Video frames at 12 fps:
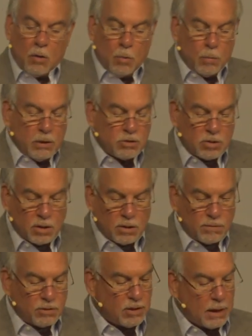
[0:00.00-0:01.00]
whom we
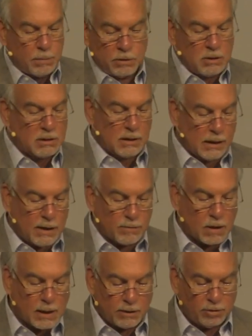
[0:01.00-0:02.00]
serve, is able to
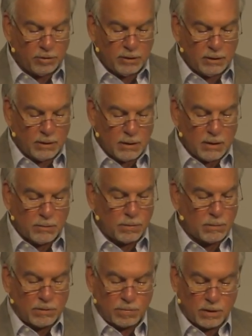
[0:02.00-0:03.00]
deliver us
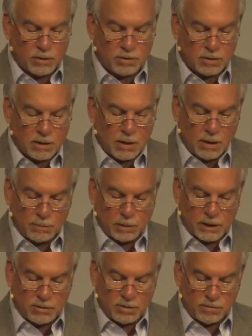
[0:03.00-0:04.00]
from the furnace of
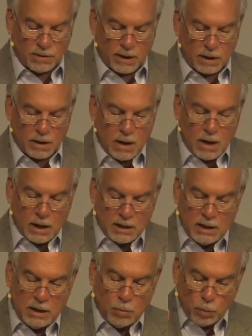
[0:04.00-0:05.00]
blazing fire, and
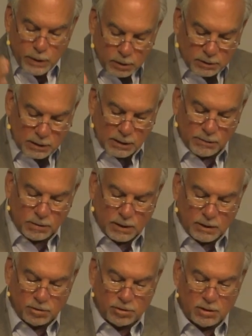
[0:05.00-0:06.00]
he will deliver
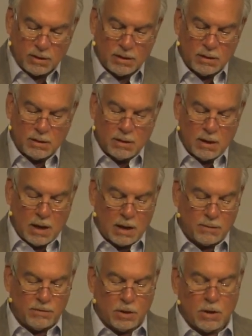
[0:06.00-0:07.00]
us out
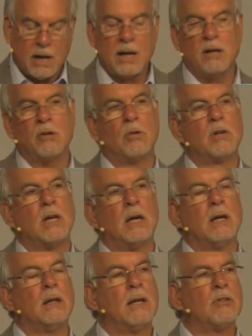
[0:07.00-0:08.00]
of your hand, O
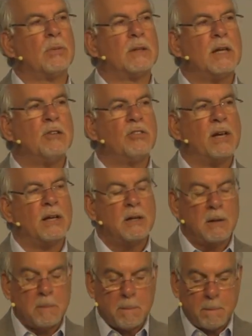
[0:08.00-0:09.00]
king. That's what they said.
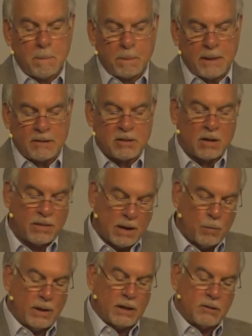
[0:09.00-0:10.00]
That's how they
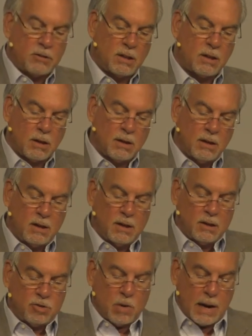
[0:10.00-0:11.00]
went into their
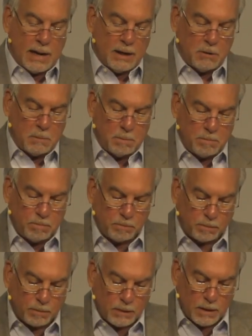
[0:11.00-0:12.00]
trial.
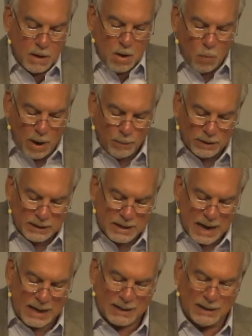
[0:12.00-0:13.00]
Why would
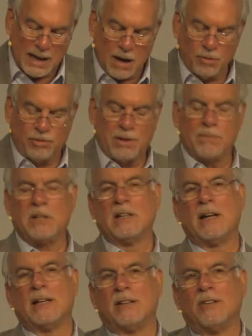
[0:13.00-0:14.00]
God allow something
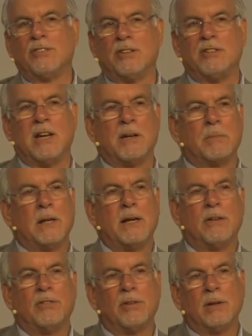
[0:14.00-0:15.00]
like this to take
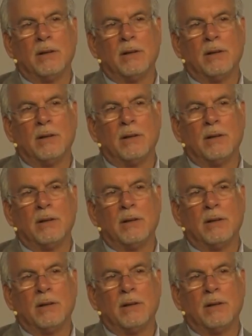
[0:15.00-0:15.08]
place?